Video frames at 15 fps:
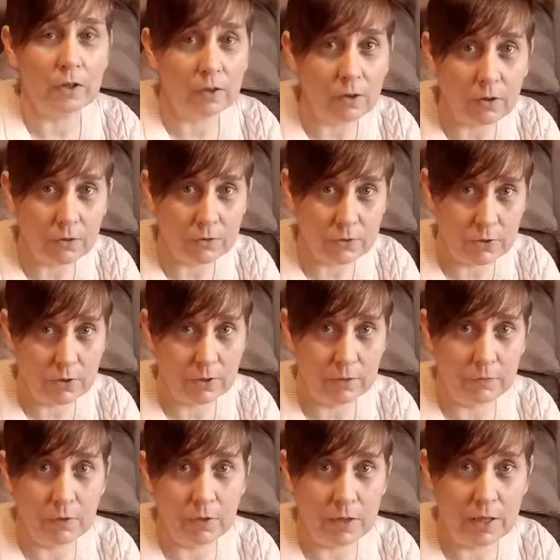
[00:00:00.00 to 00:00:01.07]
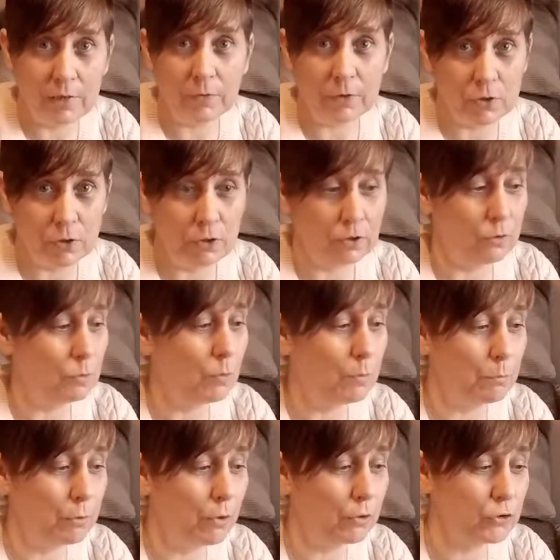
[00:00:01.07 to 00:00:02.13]
I can't turn. I've only ever turned
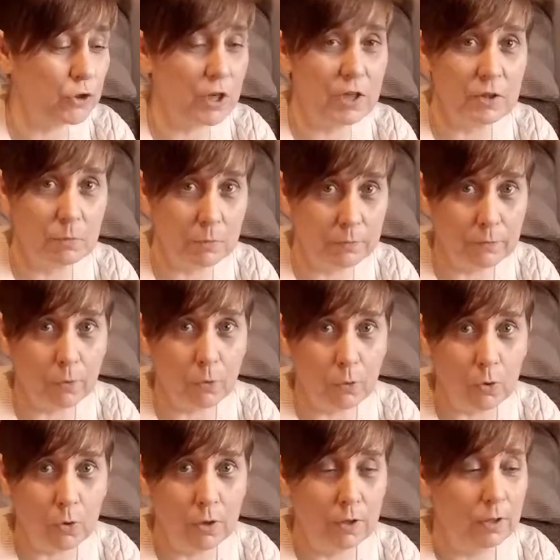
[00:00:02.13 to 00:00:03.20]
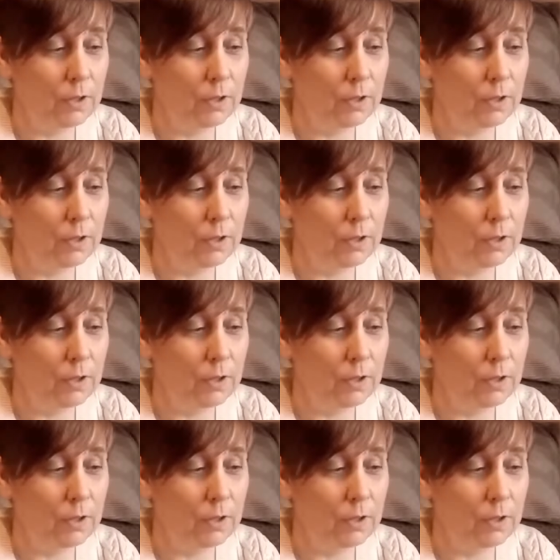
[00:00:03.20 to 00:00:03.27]
one project before.